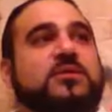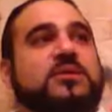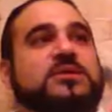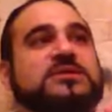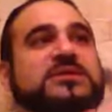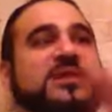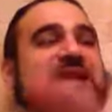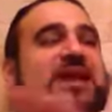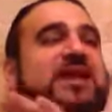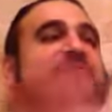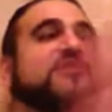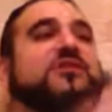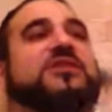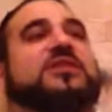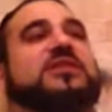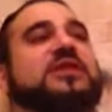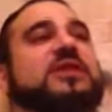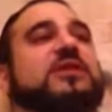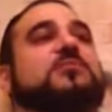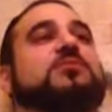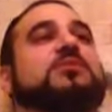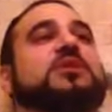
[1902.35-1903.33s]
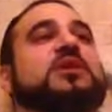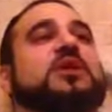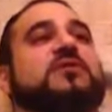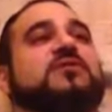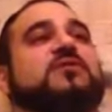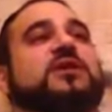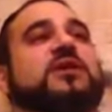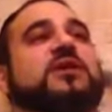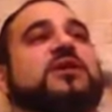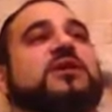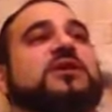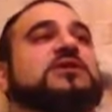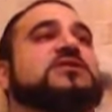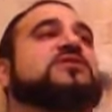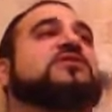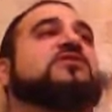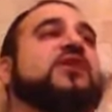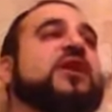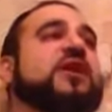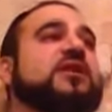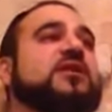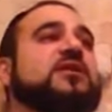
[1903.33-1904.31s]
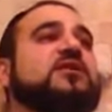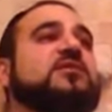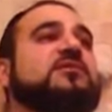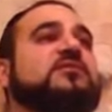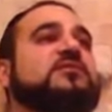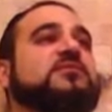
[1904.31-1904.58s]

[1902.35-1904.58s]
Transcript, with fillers: said everything he believed in is fake.